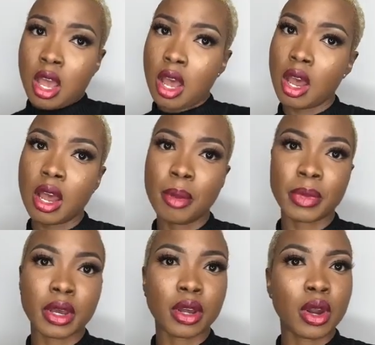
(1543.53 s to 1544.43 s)
I'm
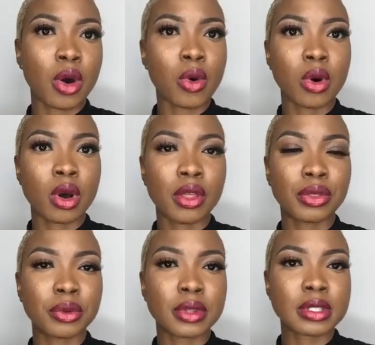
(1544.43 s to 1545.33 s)
gonna go
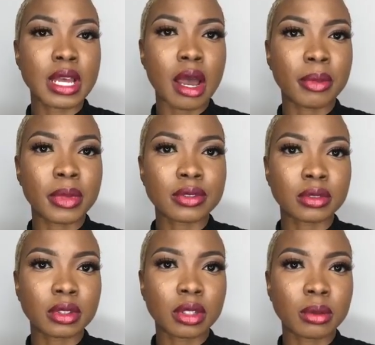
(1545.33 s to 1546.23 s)
through these comments
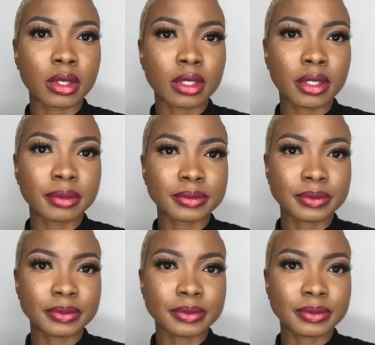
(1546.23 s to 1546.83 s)
really quickly.